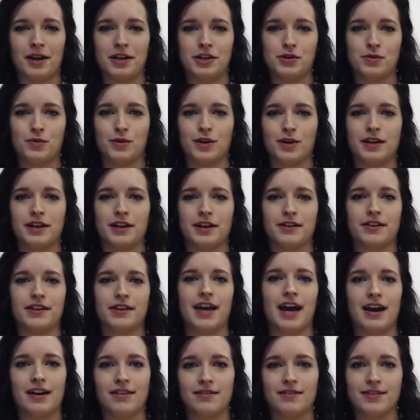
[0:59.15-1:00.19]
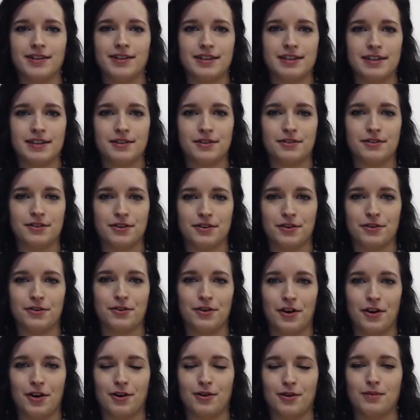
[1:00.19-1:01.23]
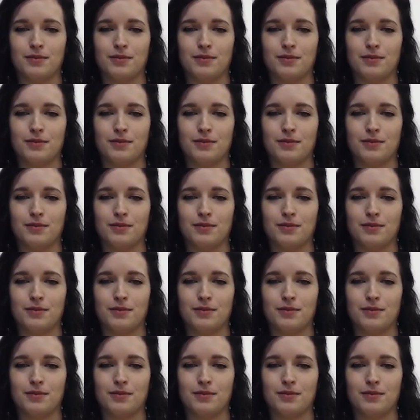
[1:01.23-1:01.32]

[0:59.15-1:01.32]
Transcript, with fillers: where nearly every single Google Home